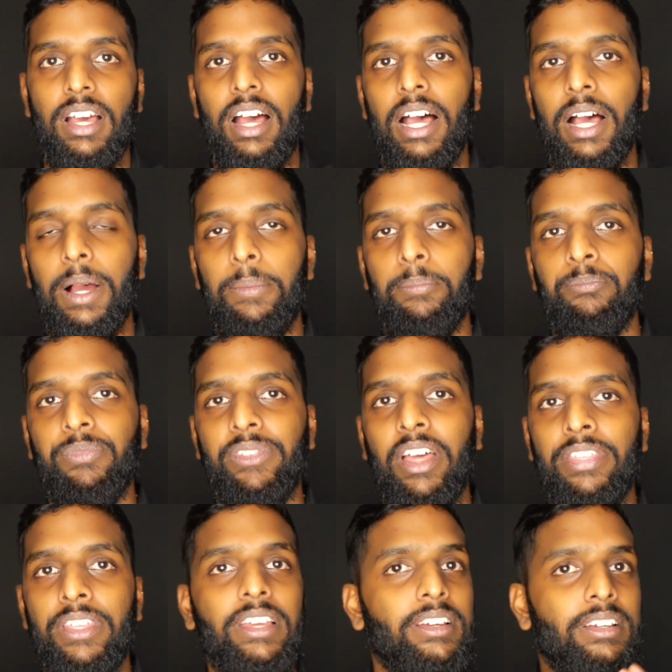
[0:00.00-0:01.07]

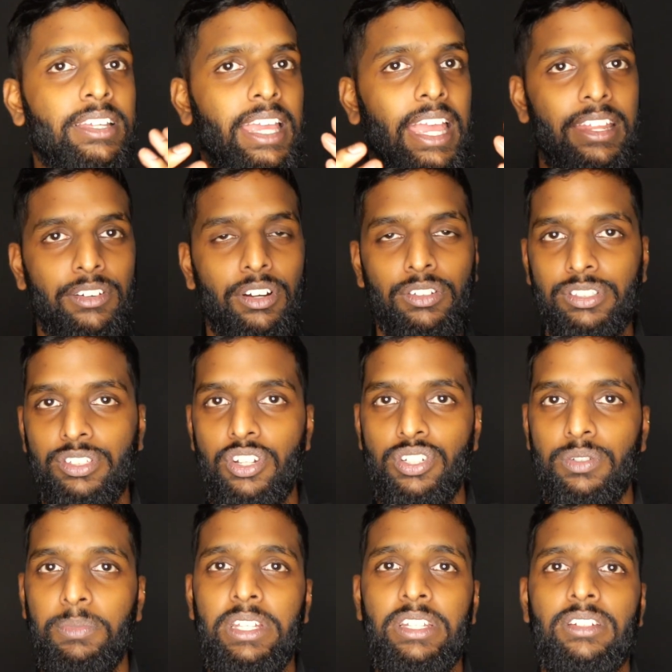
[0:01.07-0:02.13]
I think getting on
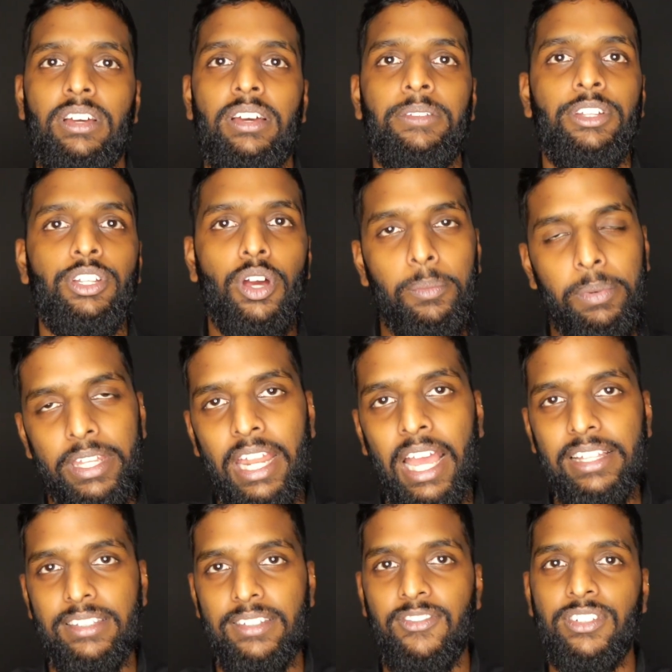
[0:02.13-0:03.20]
social media and, you know, being
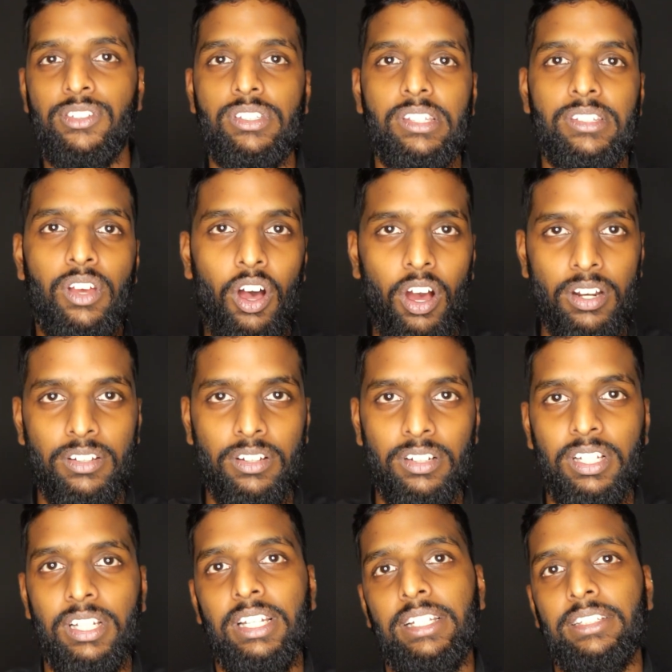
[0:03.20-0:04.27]
active is
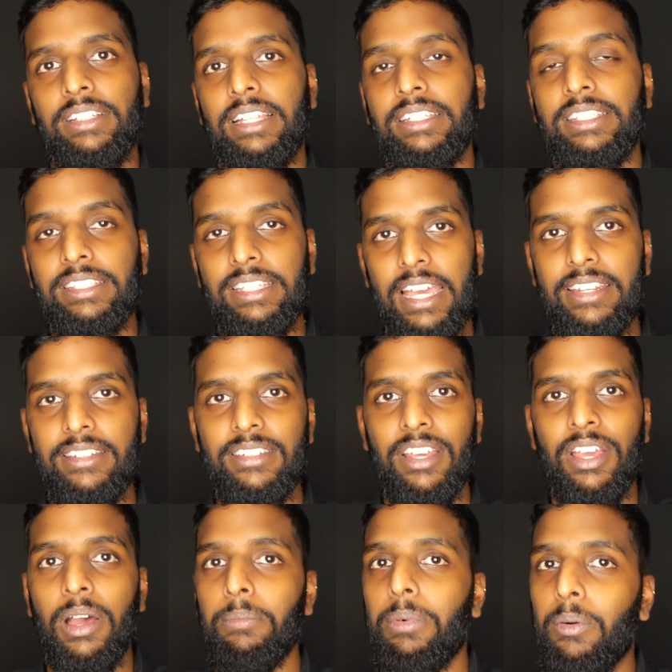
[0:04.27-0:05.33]
harder than said,
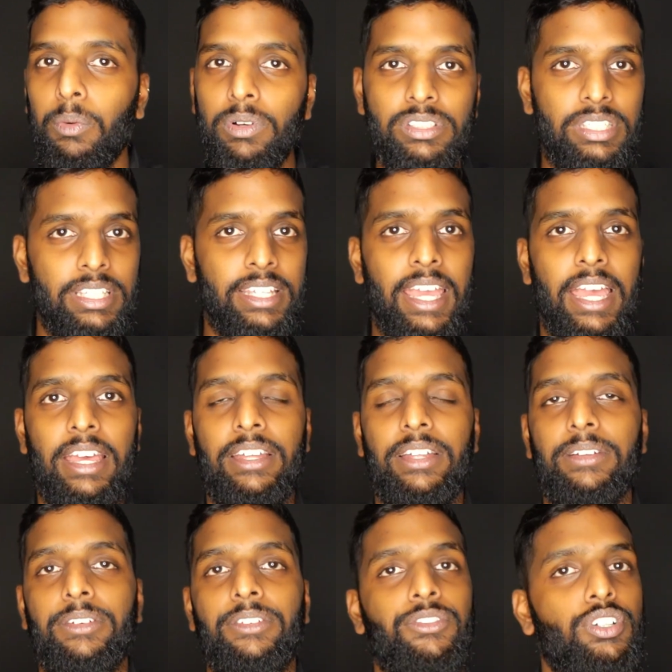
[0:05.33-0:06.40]
but once you get
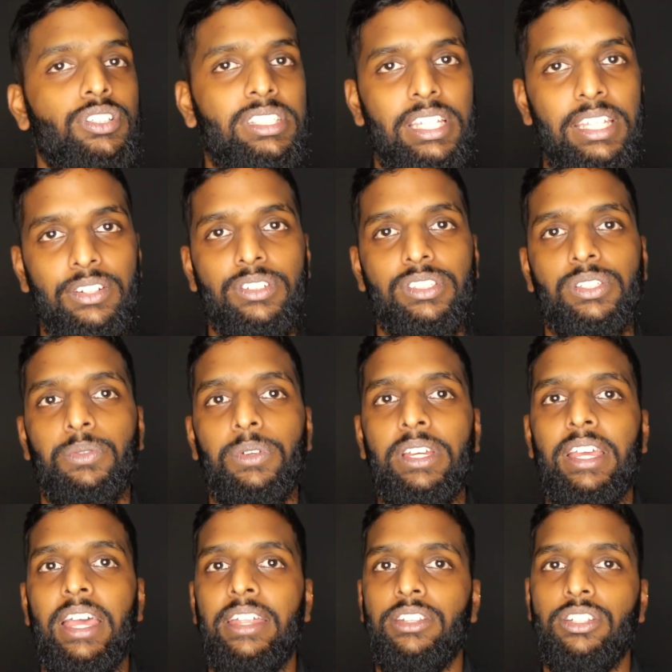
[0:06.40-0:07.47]
a routine onto
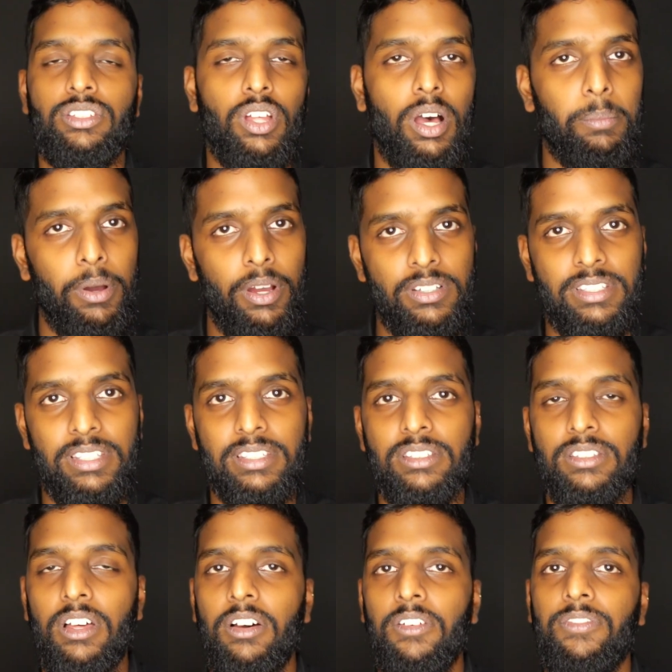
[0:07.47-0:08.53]
it and you start posting
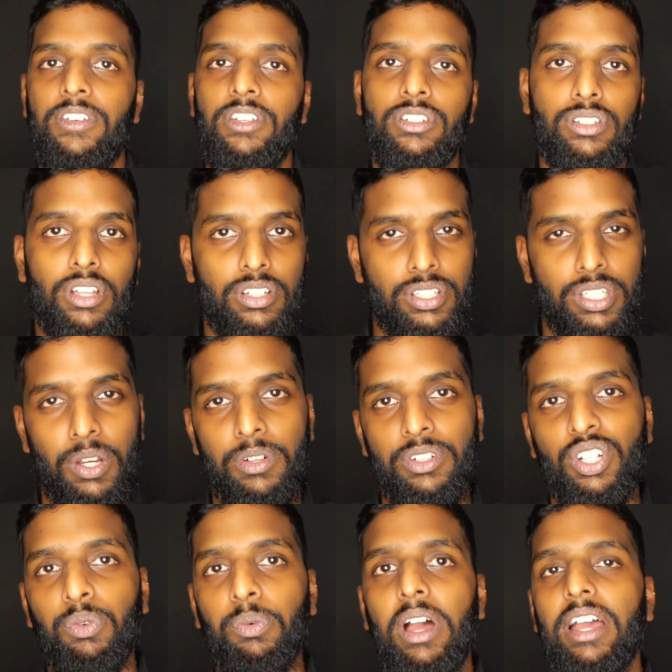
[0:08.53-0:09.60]
stuff and you start showing
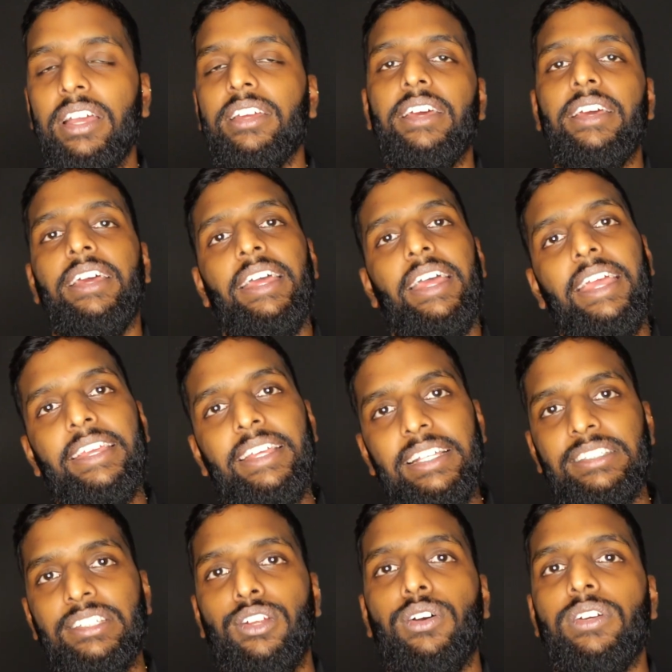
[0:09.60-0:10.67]
your work, it
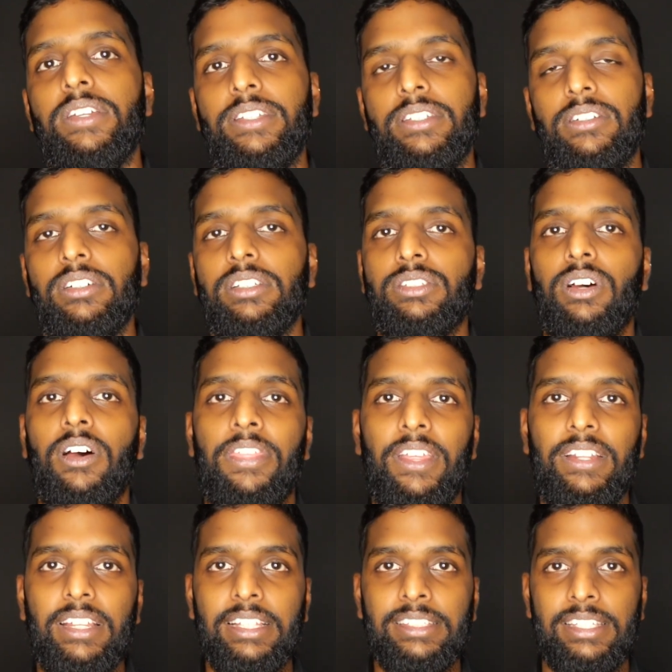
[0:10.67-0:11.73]
gets a lot easier. So I
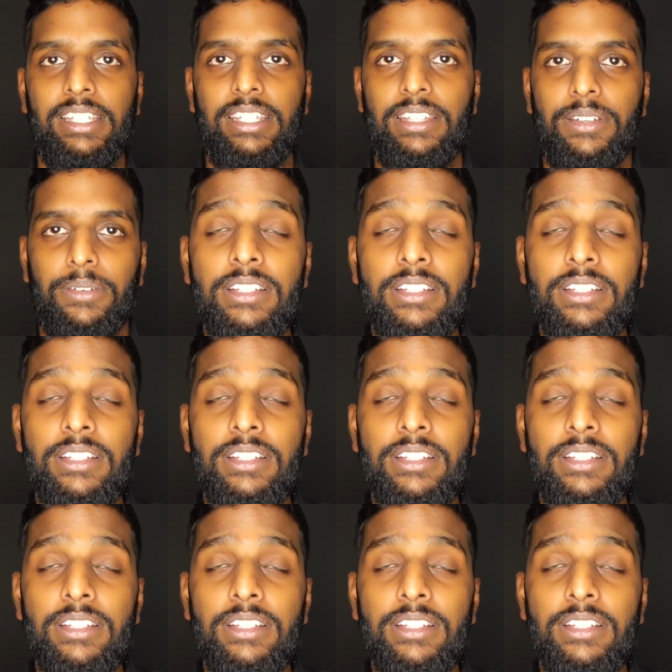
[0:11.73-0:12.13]
think that's key.